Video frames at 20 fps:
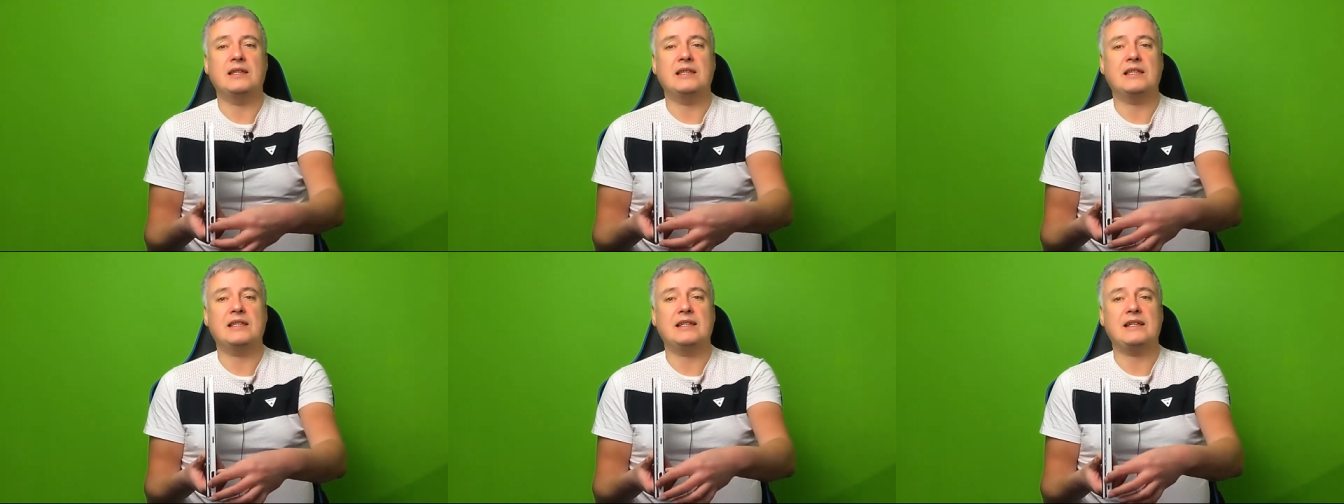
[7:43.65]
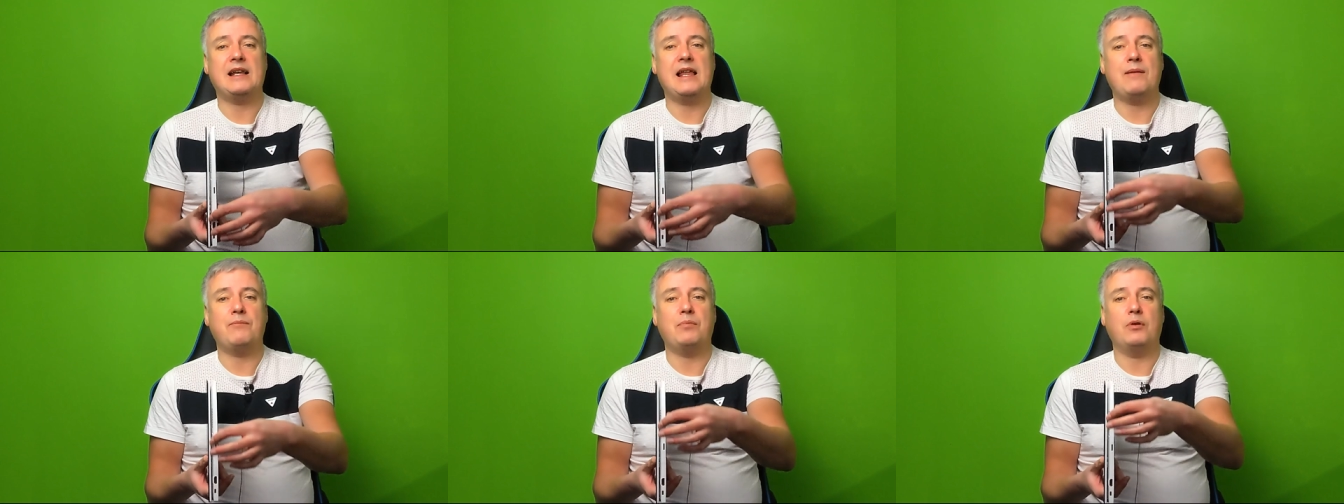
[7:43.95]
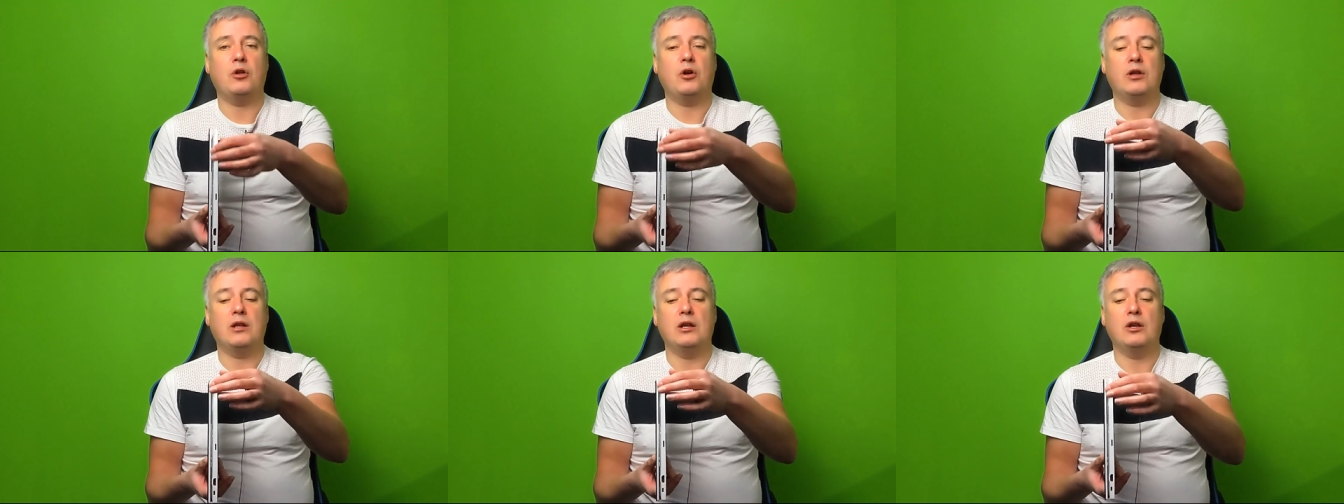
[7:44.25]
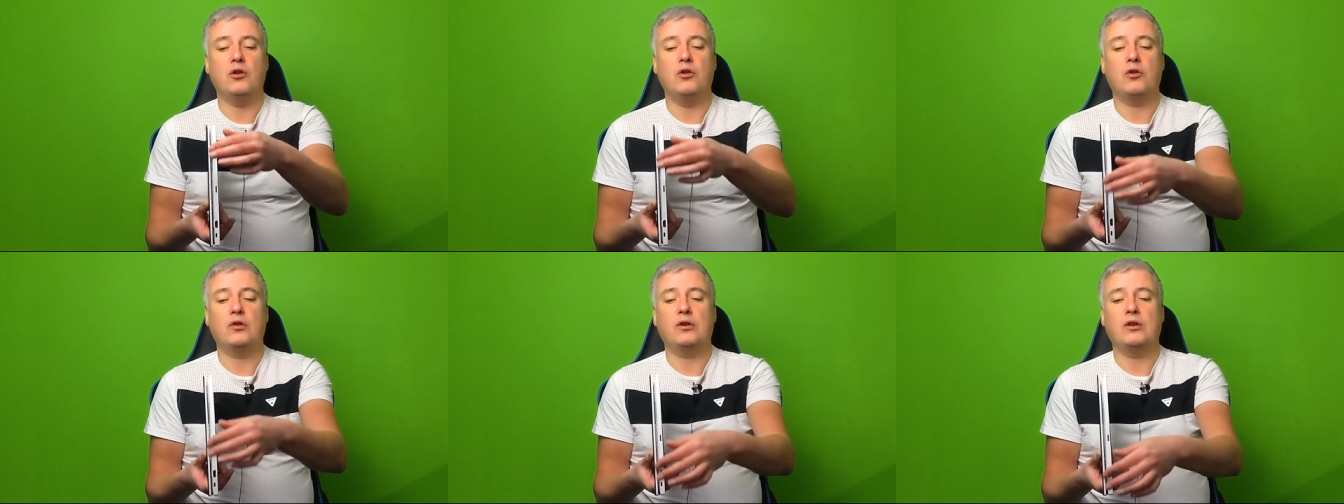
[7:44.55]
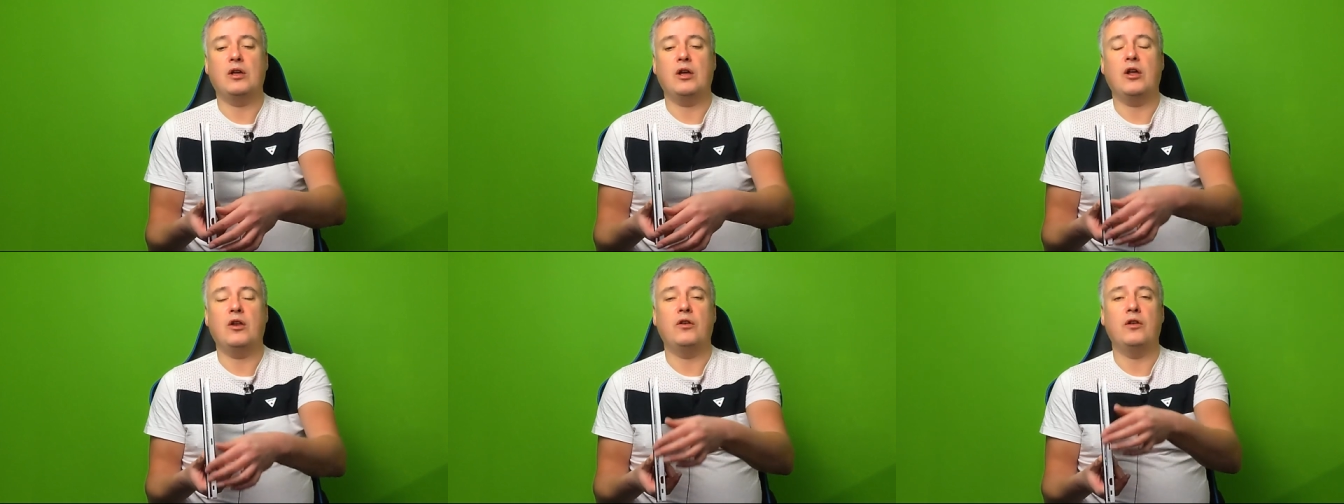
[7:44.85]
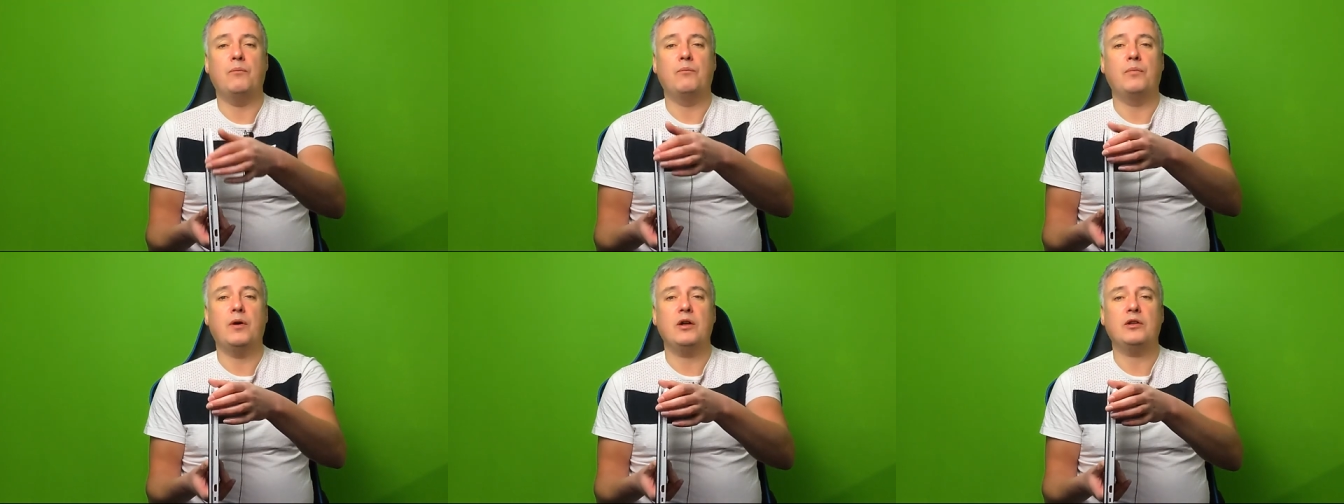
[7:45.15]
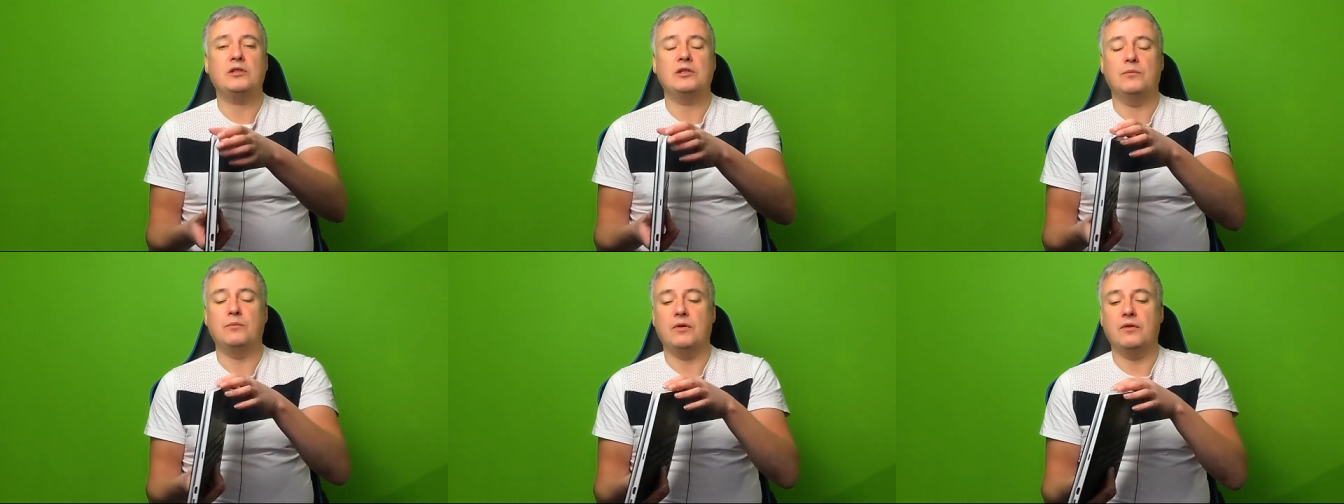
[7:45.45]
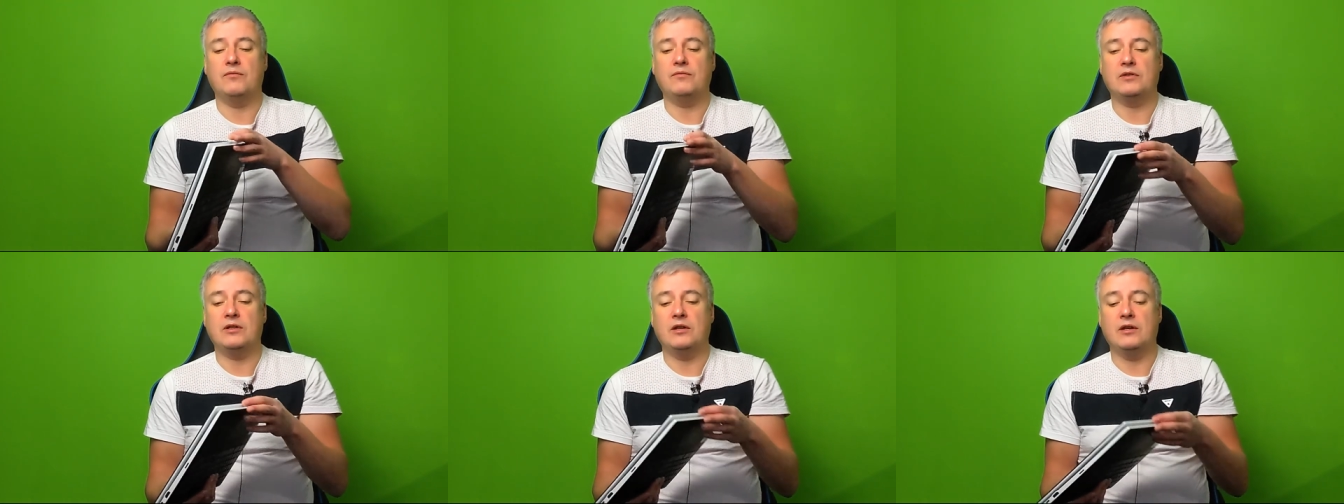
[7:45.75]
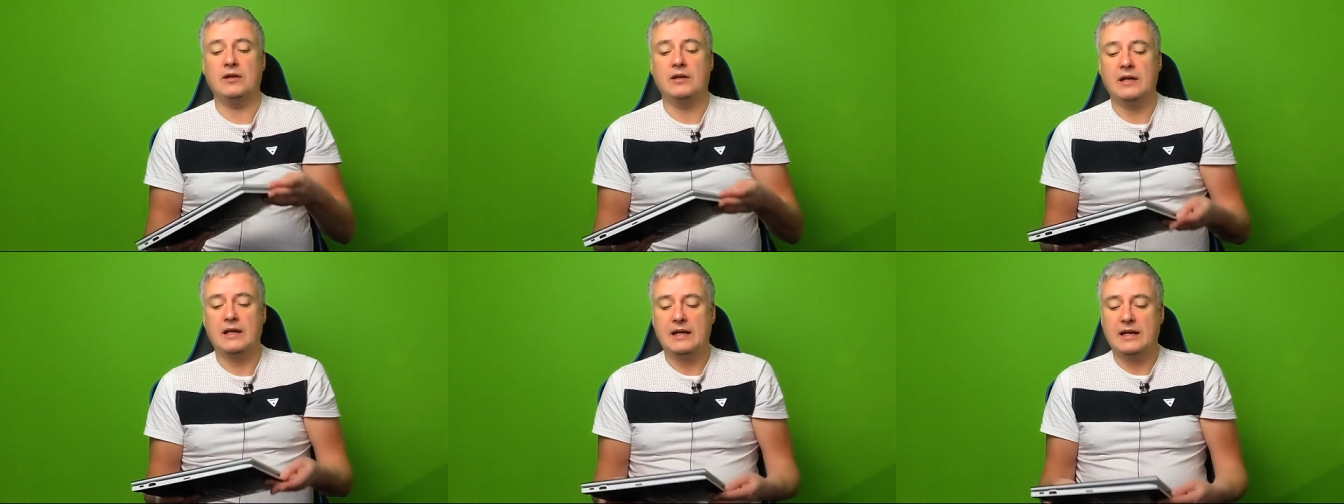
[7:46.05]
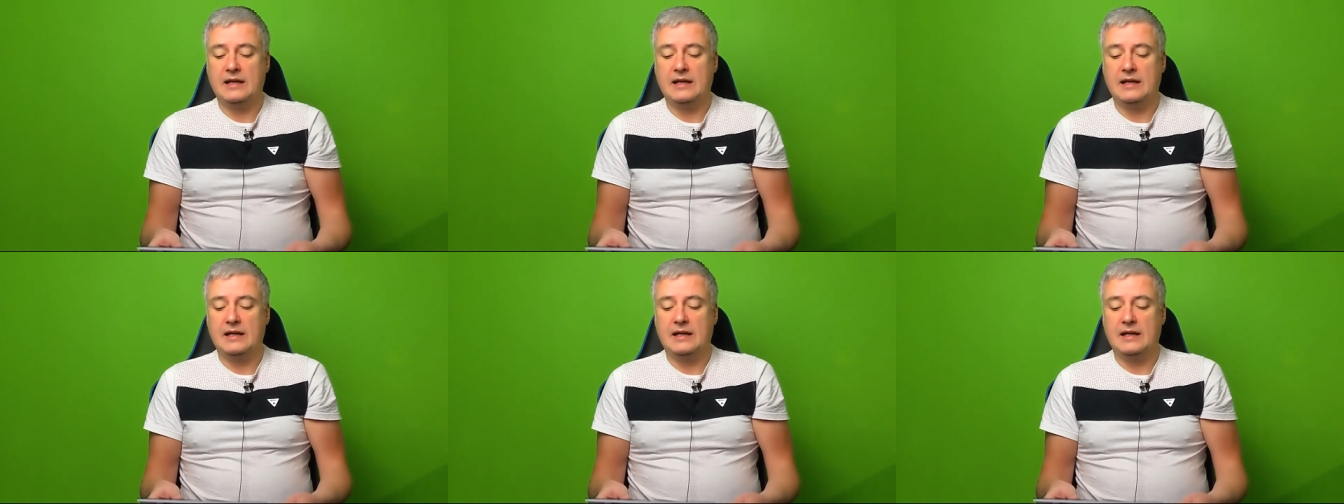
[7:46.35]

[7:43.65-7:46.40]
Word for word: slab-like look on the bottom of the